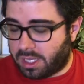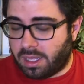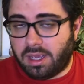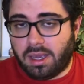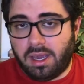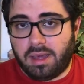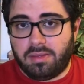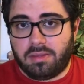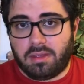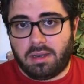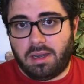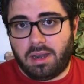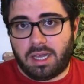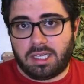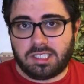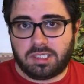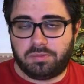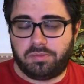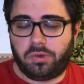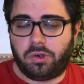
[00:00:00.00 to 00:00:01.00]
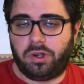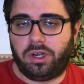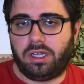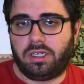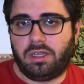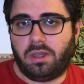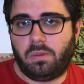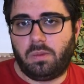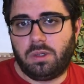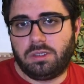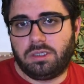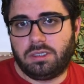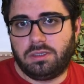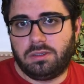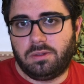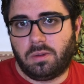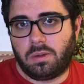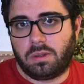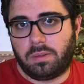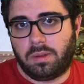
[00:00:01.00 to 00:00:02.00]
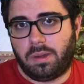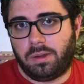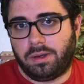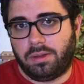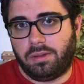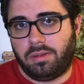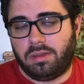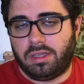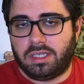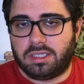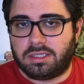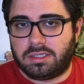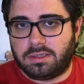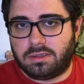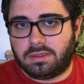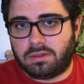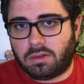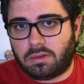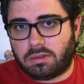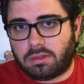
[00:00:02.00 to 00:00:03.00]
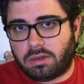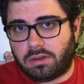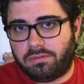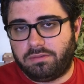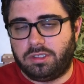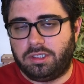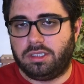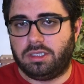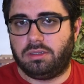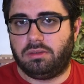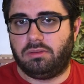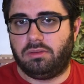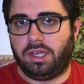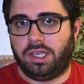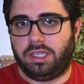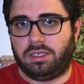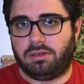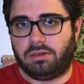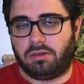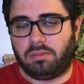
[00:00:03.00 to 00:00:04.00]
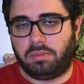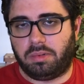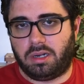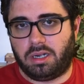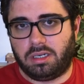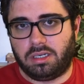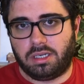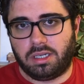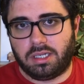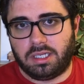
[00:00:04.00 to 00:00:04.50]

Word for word: And the last product I want to talk about in this sort of generator part